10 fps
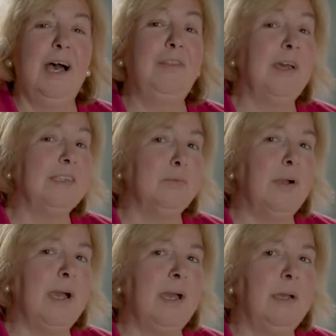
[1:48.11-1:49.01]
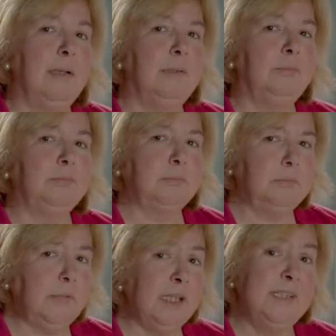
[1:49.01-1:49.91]
And that's where
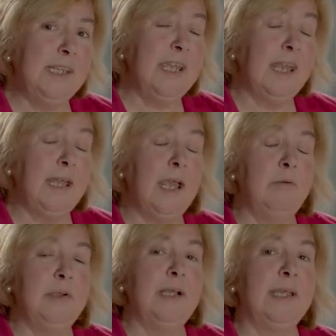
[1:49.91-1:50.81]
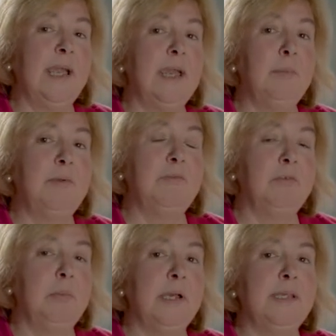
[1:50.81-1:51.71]
DNA really came in
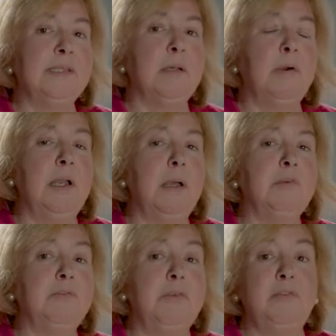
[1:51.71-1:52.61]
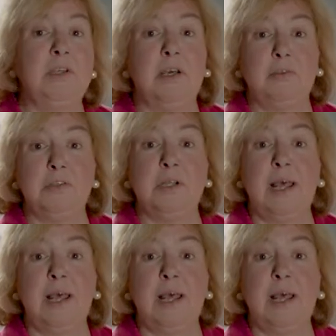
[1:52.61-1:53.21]
for me. So when I was 50, I thought I'll